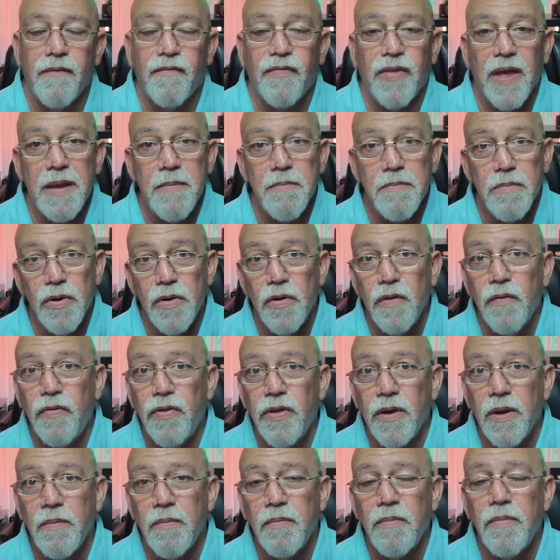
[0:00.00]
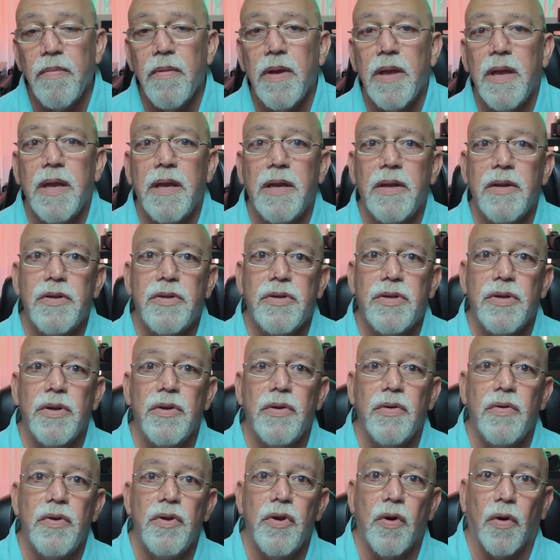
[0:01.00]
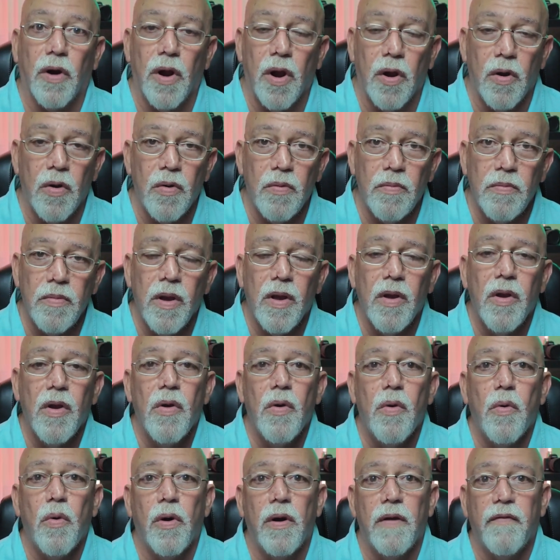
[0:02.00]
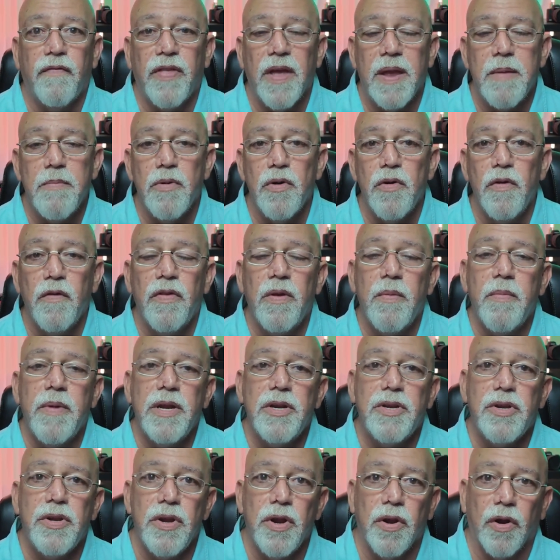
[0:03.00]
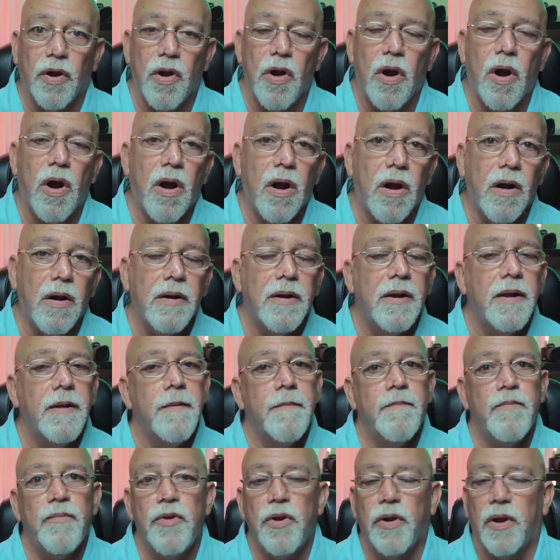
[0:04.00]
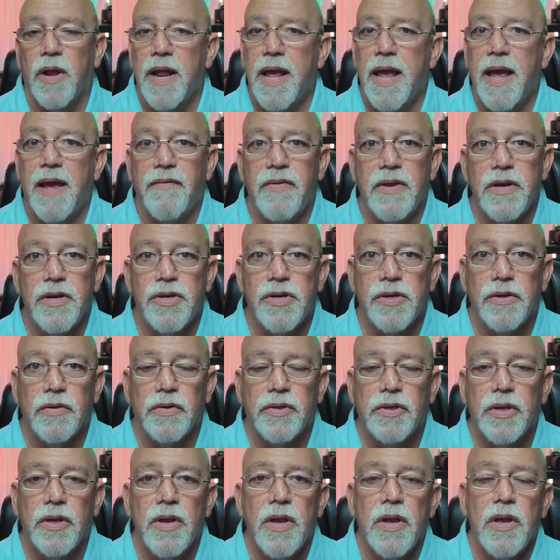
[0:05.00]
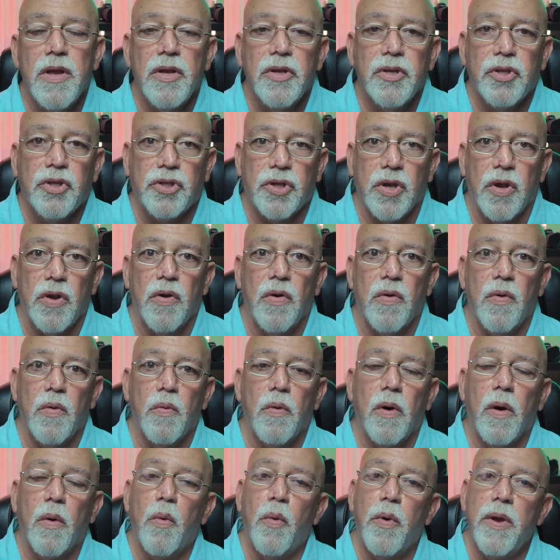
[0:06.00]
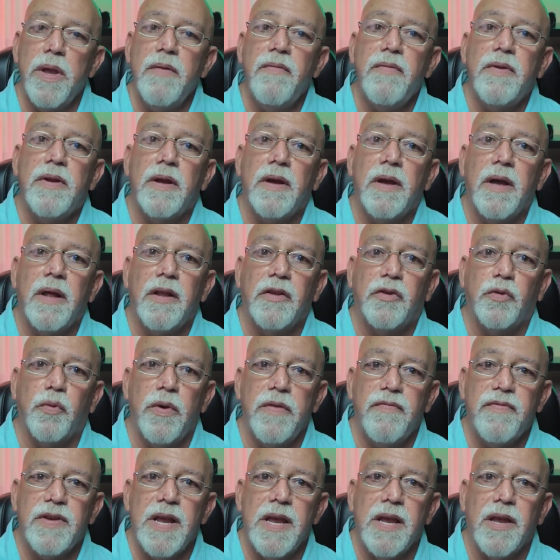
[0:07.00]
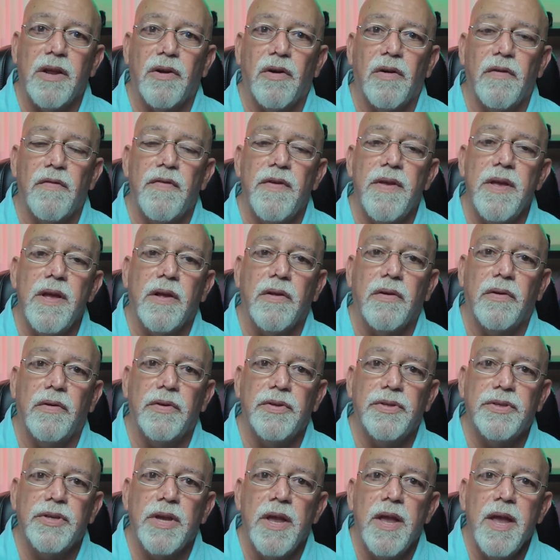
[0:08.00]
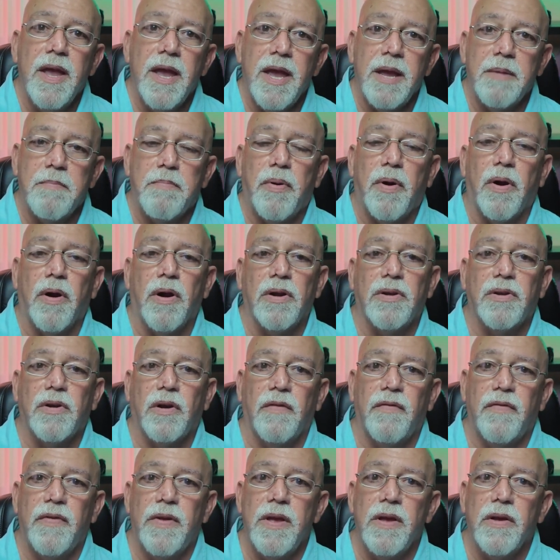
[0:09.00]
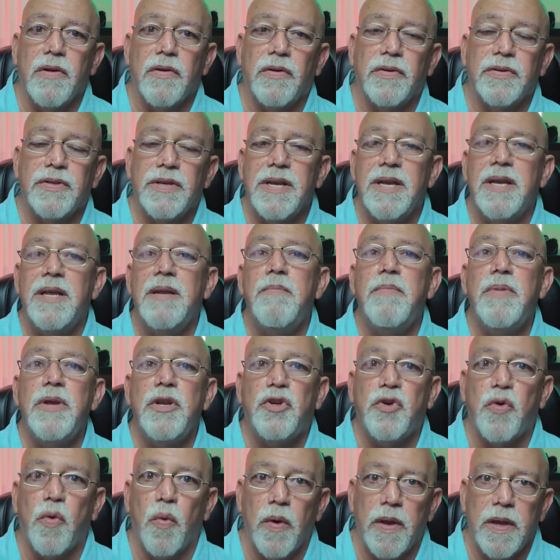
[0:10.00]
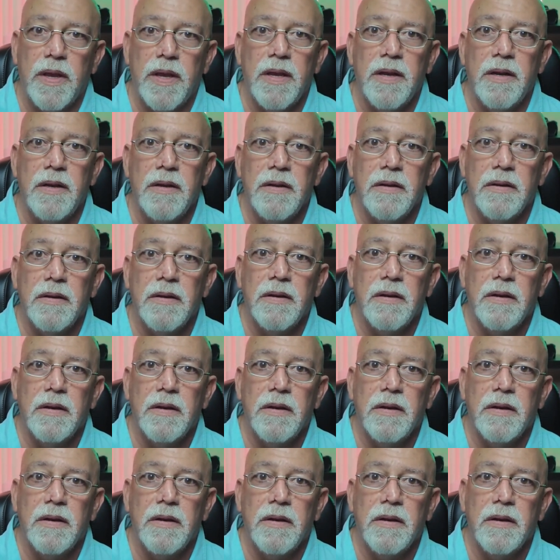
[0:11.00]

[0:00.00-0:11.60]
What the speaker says: if they move them into your home, or if they move them into your car, you're going to have issues. So what we've done is we've taken our vehicles and parked our vehicles in between